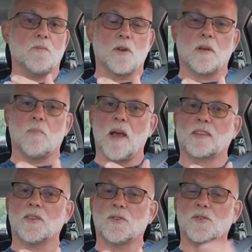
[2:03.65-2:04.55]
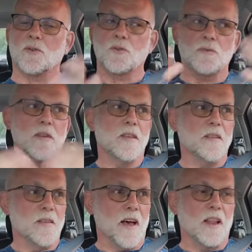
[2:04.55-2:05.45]
We'll get back to you soon.
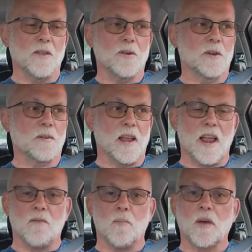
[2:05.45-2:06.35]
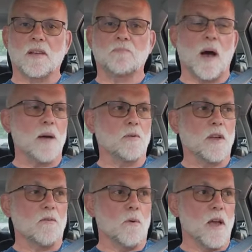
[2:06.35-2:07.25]
Hallelujah. You're gonna have a big Bible
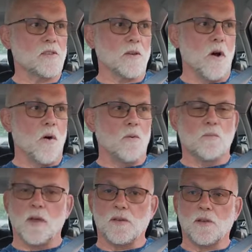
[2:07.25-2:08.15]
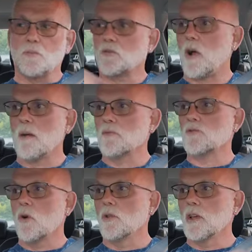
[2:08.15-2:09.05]
giveaway, so the
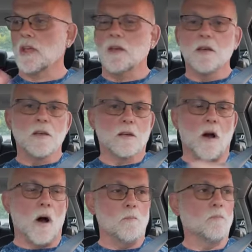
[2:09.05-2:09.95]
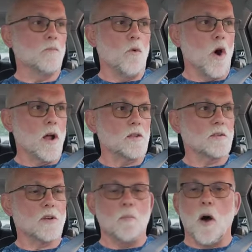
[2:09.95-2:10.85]
subscribers only. Come
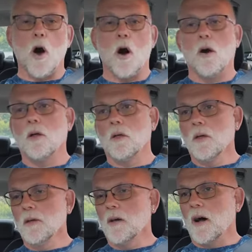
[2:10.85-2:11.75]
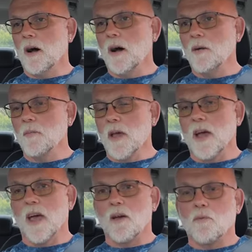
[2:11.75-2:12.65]
one, come all,
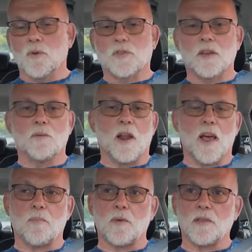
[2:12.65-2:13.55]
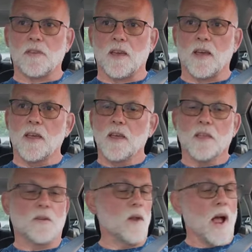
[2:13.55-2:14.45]
and we'll see what happens. They're
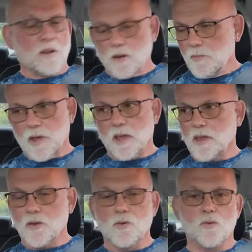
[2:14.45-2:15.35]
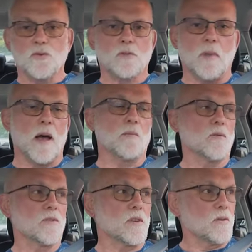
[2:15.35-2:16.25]
not going to be used
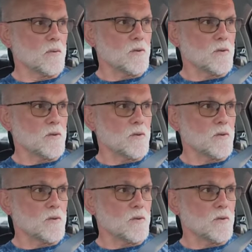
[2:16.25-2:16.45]
Bibles either.